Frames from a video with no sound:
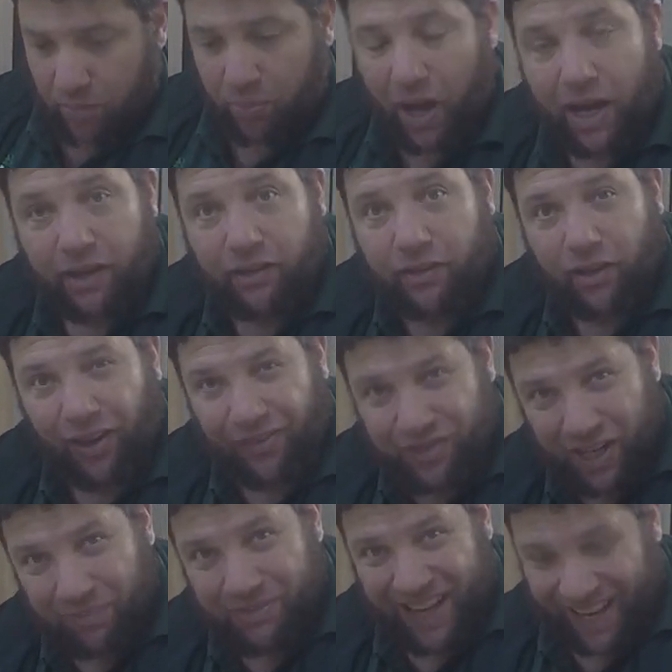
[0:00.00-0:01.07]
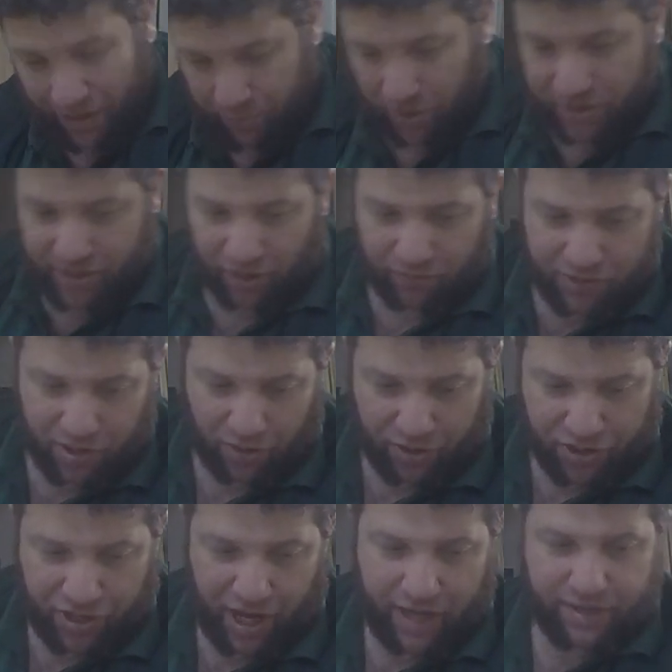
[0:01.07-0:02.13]
But I've jumped ahead of myself.
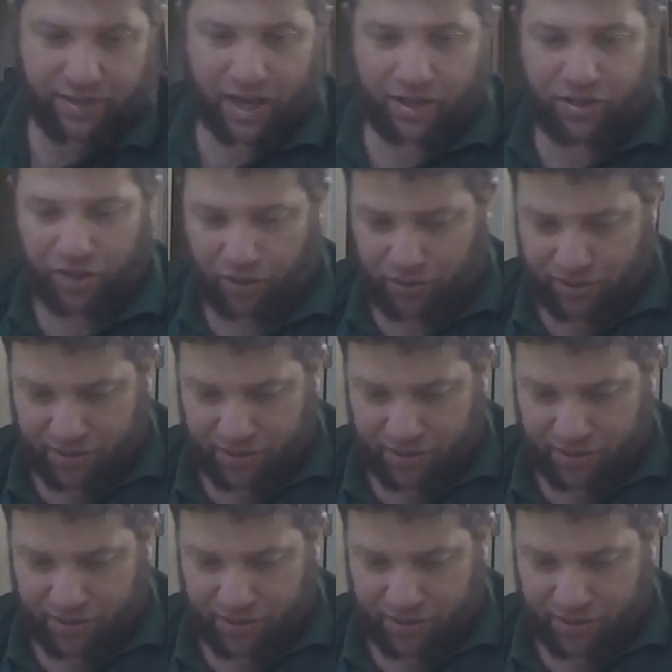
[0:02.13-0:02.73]
Sorry, Shaz and Show,